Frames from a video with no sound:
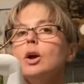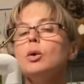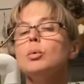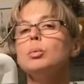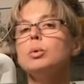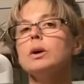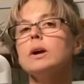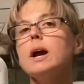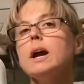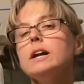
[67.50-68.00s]

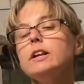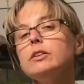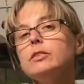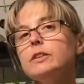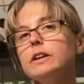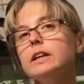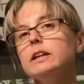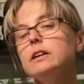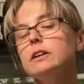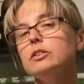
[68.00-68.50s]
we're kind
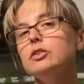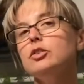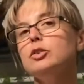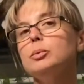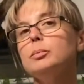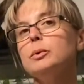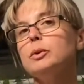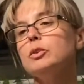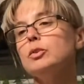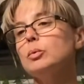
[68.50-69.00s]
of killing two
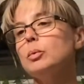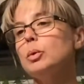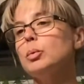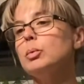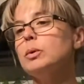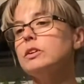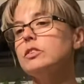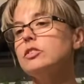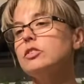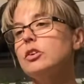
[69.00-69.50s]
birds with
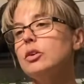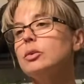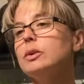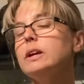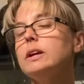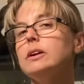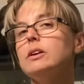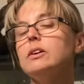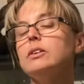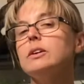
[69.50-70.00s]
one stone
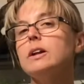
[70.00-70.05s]
here.